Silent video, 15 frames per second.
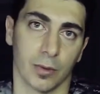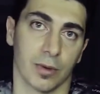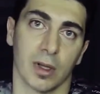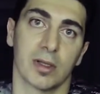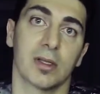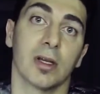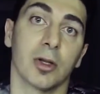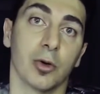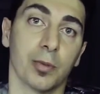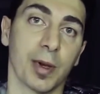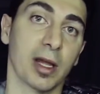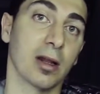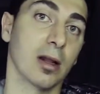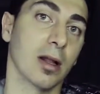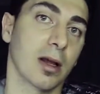that's it, you
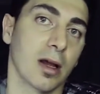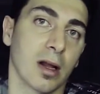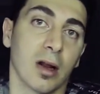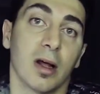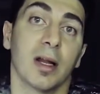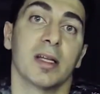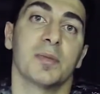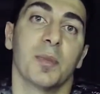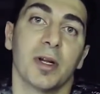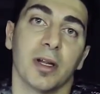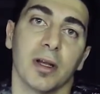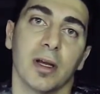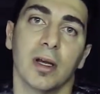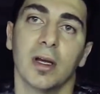paid like a lot less money.